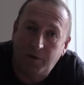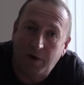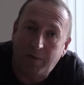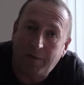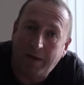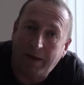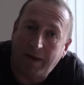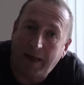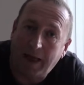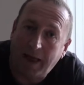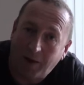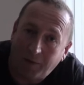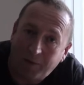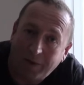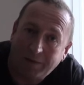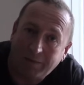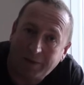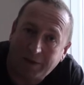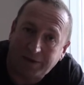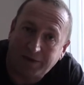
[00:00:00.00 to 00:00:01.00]
about
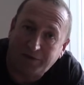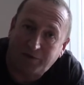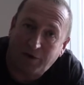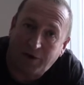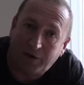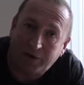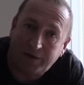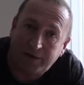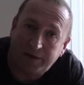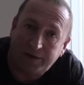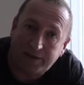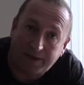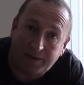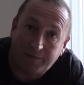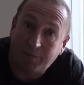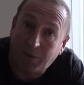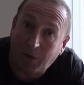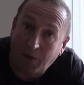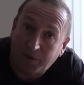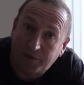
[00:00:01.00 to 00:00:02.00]
helping butterflies and
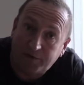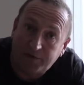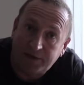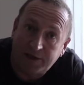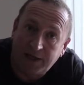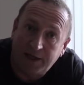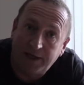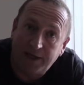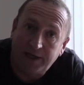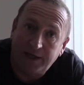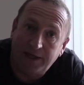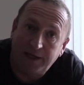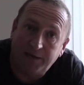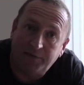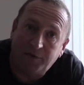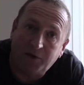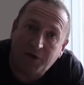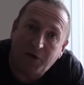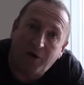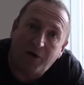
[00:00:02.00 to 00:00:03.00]
moths in
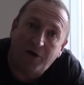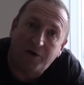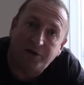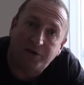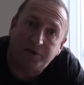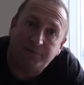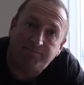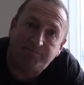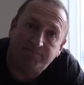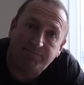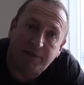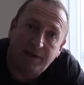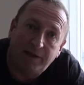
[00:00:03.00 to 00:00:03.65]
the garden.